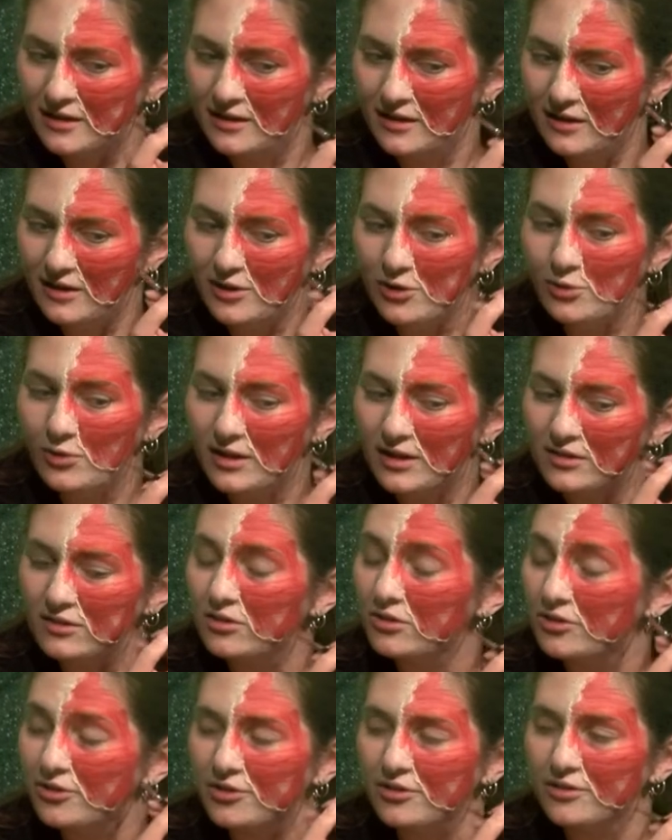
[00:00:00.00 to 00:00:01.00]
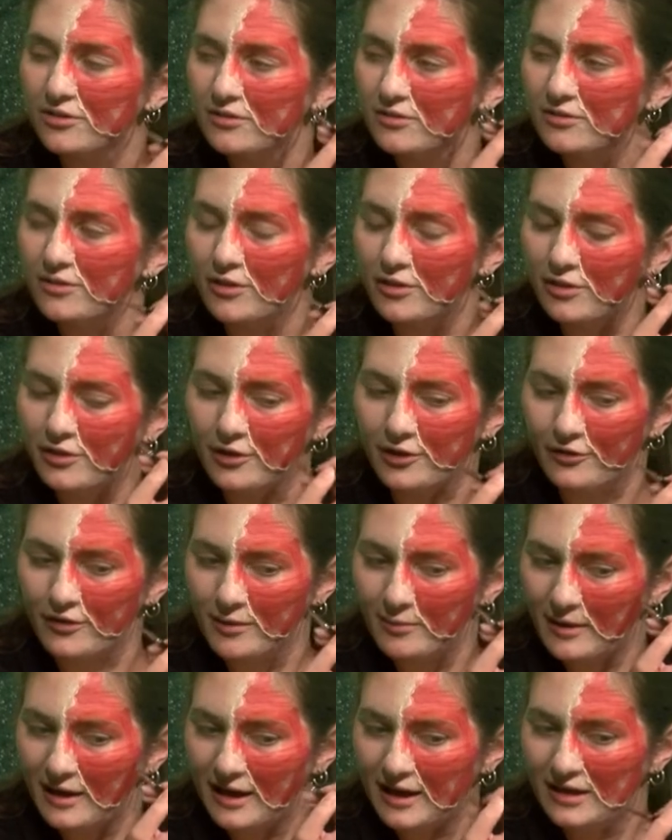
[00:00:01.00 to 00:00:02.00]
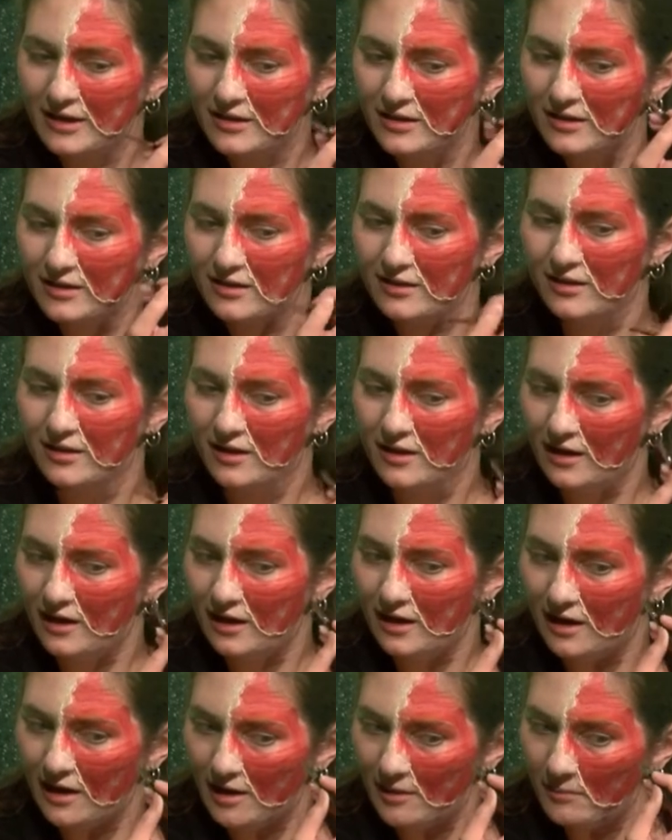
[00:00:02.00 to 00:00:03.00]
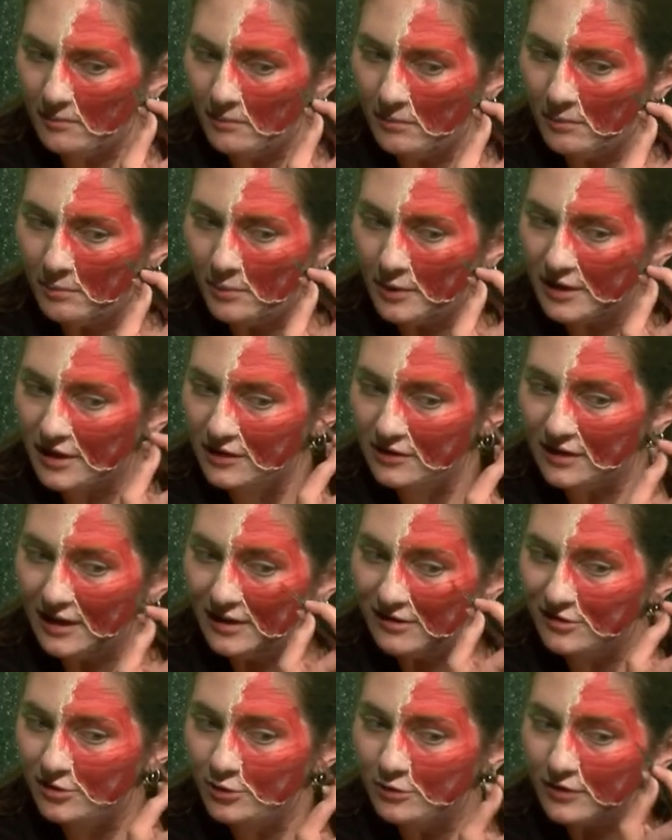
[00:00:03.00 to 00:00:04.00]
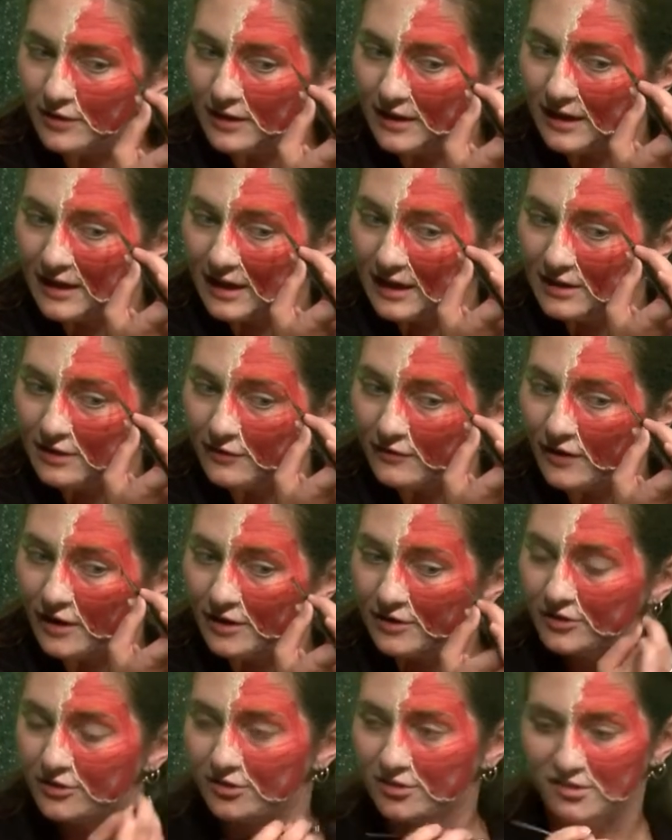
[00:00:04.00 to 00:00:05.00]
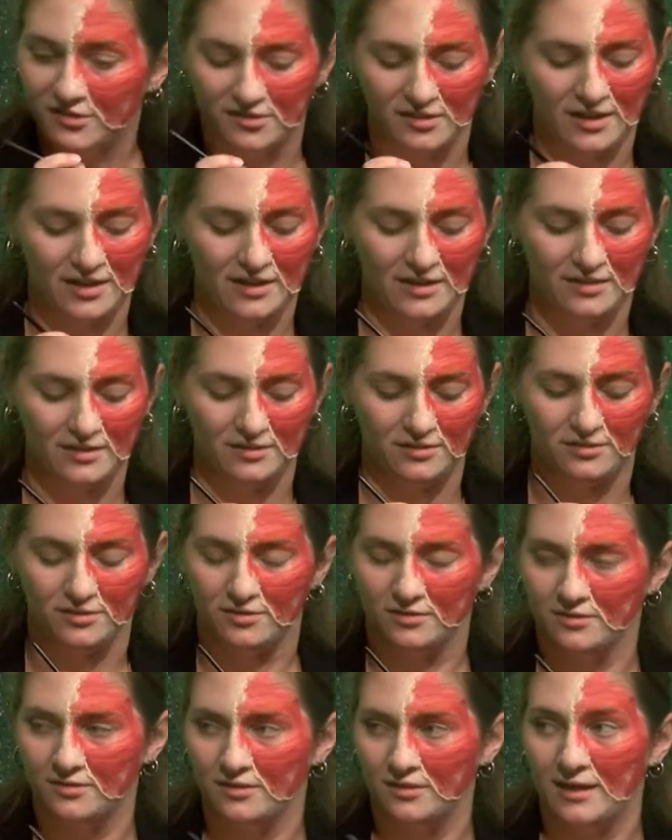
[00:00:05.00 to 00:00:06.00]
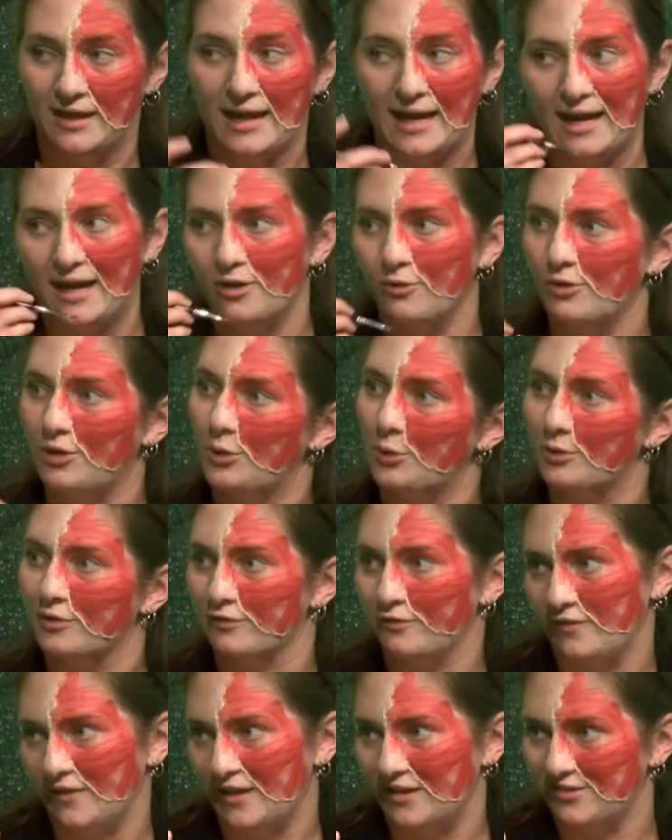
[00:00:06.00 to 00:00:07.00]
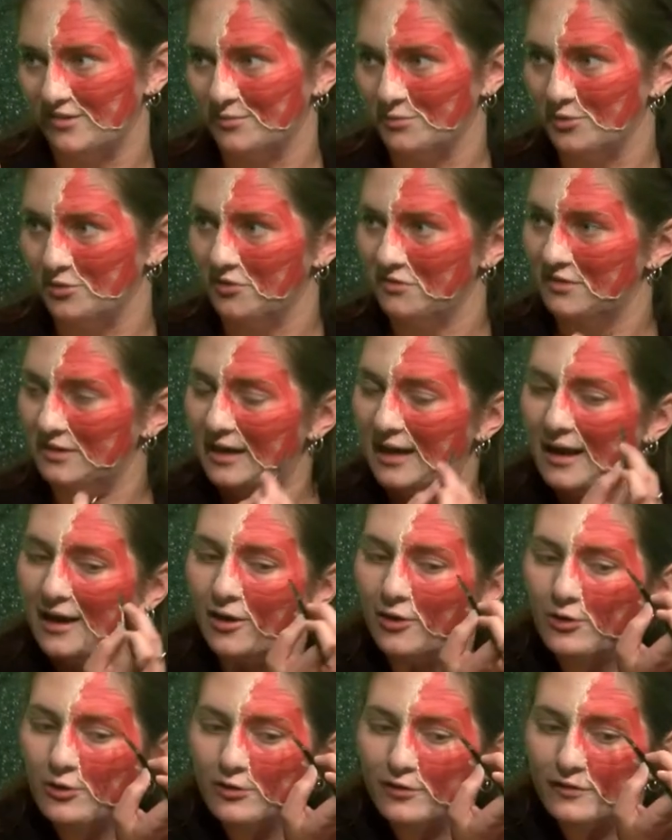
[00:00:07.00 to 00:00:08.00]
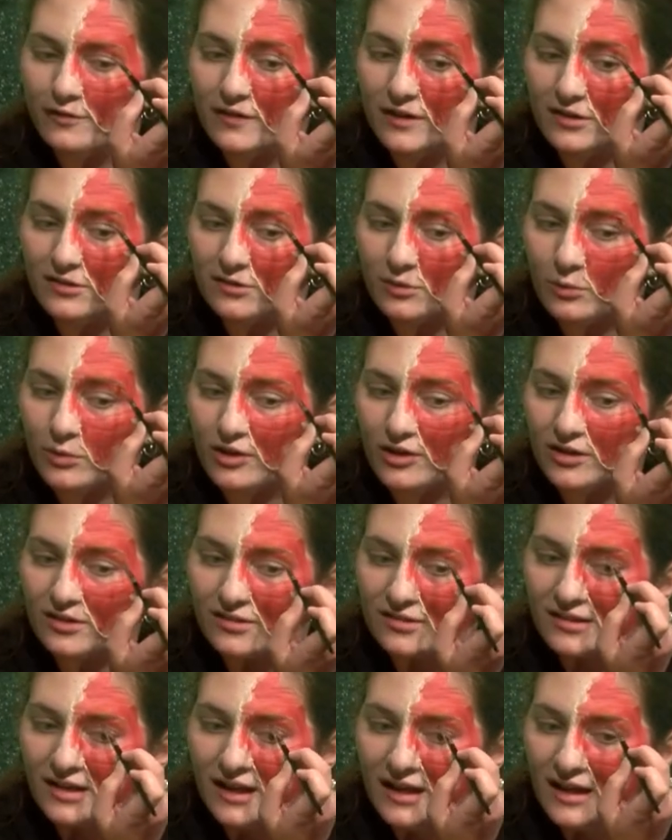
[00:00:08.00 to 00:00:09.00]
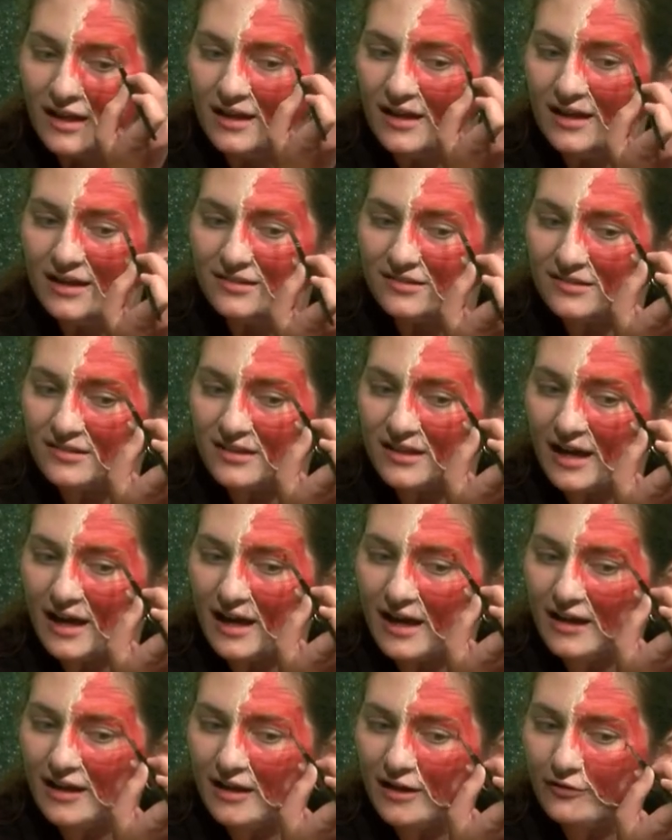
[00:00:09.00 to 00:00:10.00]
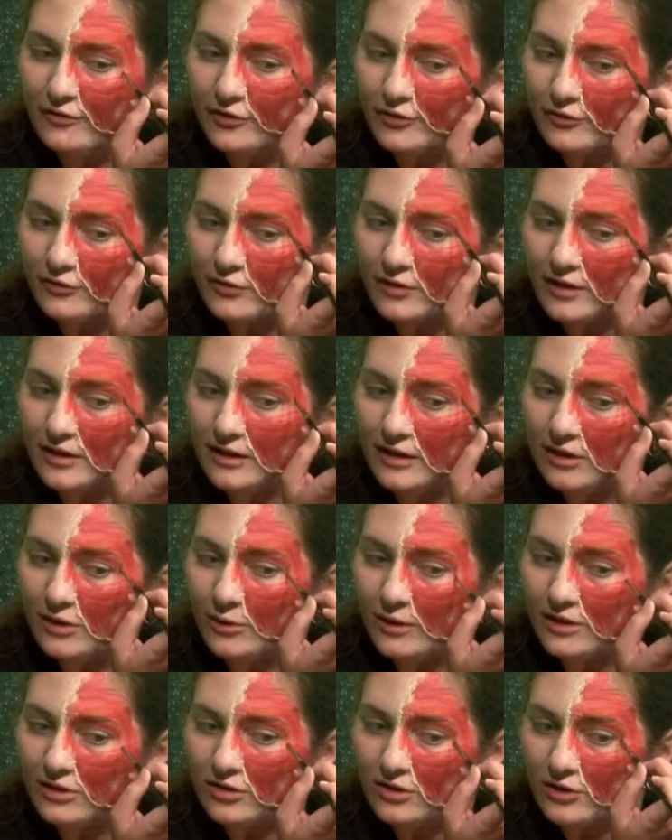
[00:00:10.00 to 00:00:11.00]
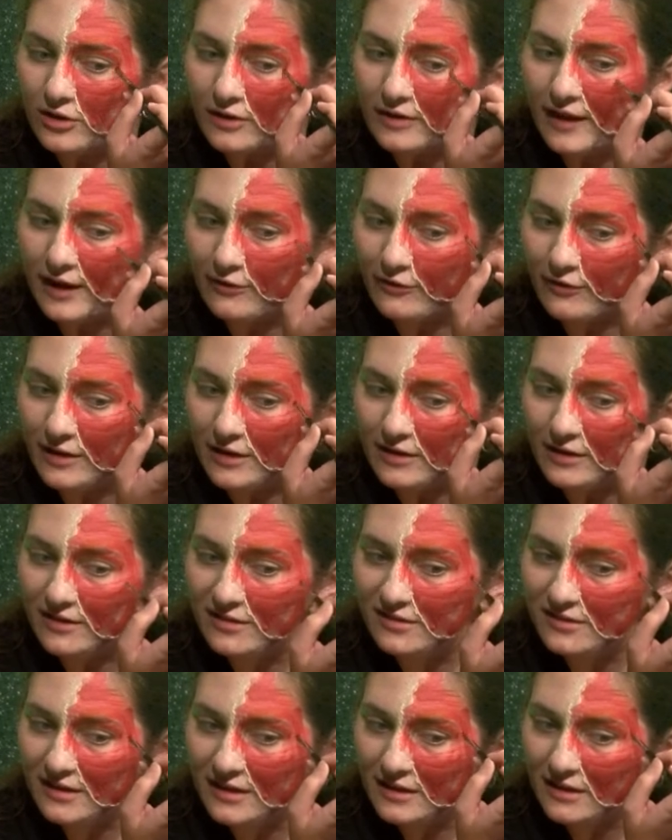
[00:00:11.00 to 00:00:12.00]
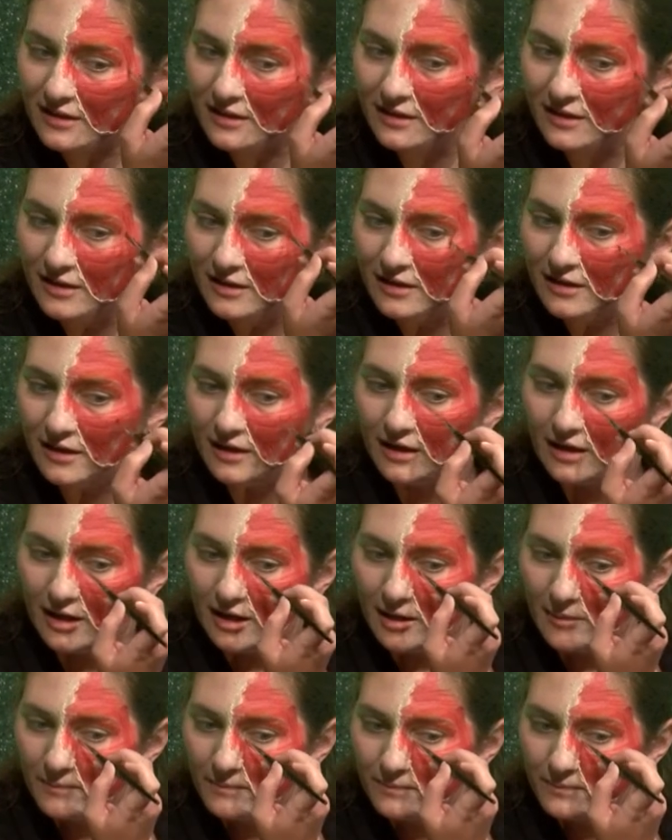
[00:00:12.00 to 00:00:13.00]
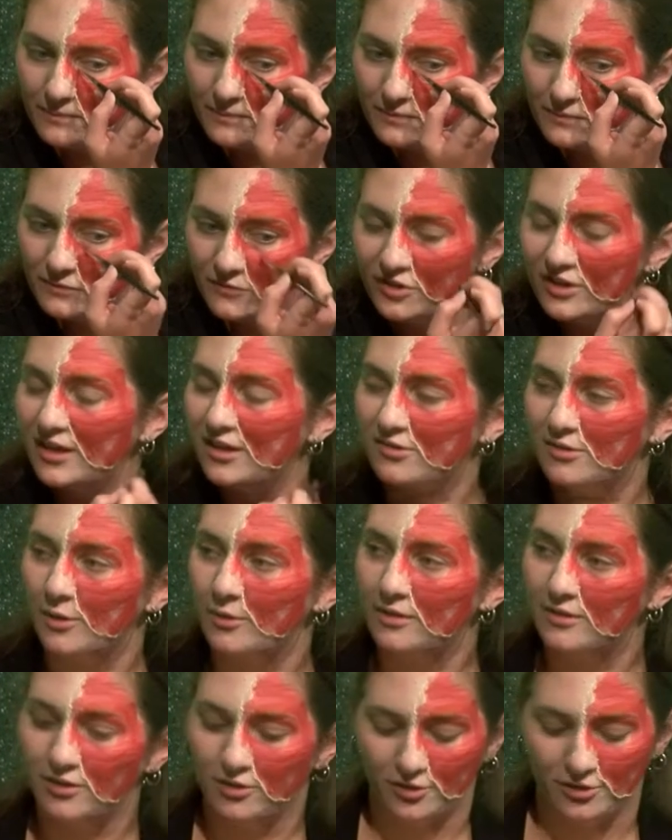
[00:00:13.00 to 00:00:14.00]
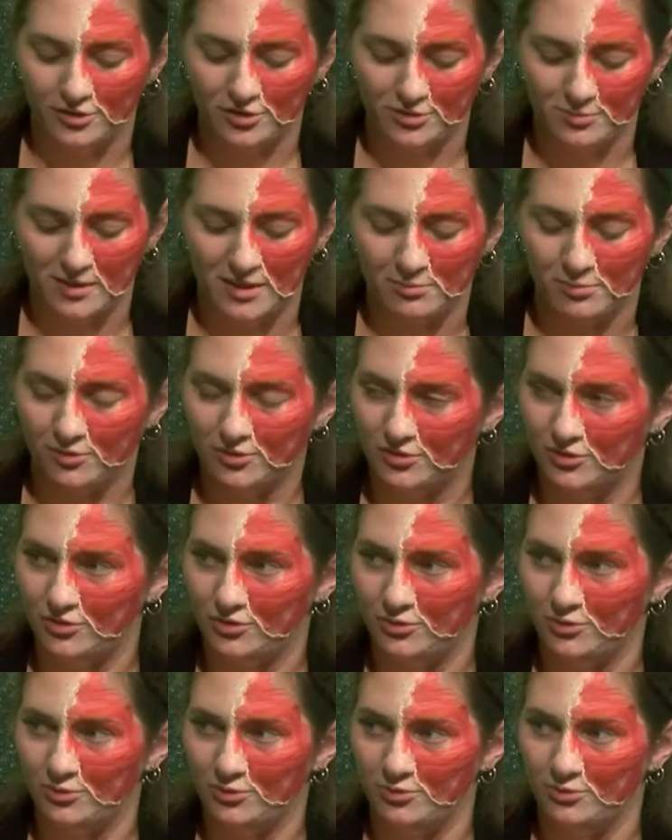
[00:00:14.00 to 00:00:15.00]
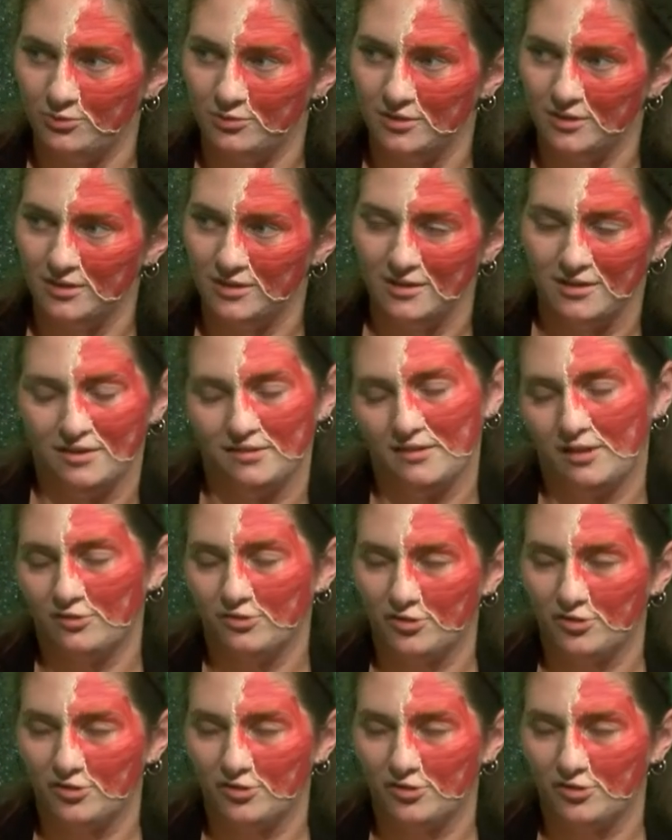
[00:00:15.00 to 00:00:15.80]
you can learn the theory behind it, um, but unless you really kind of understand how your face moves and how your face works, it's not ever really going to look that realistic. Um, so, yes, yeah, so I would encourage people to, sounds